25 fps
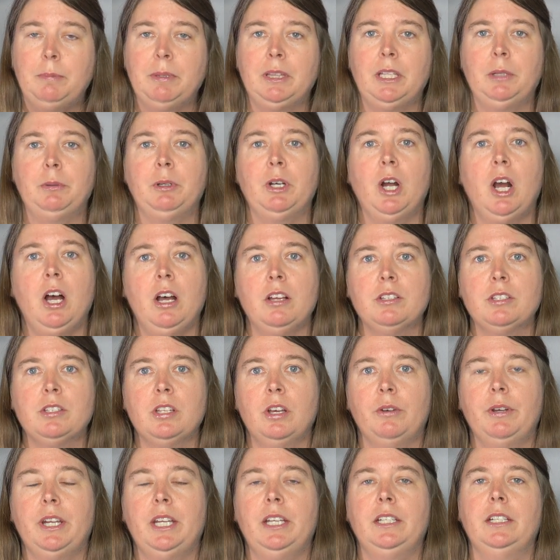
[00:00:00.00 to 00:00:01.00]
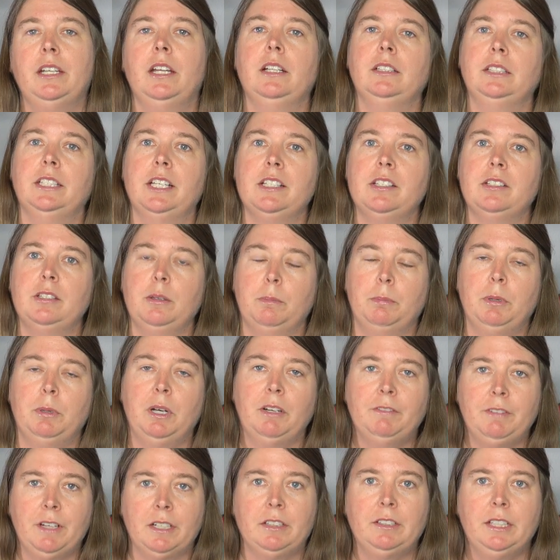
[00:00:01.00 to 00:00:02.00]
but they were also in List
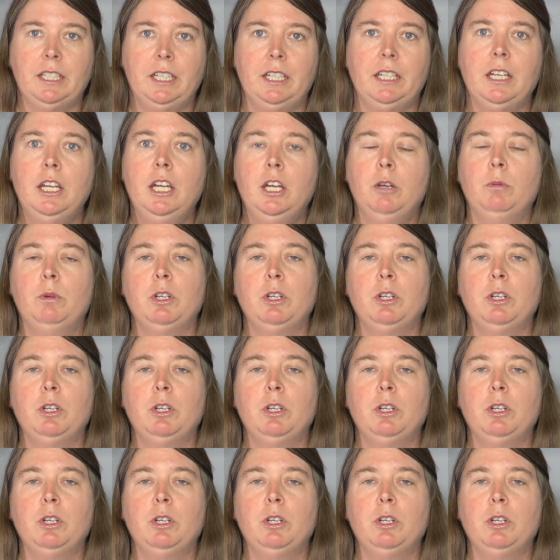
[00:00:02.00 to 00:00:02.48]
Perfectly,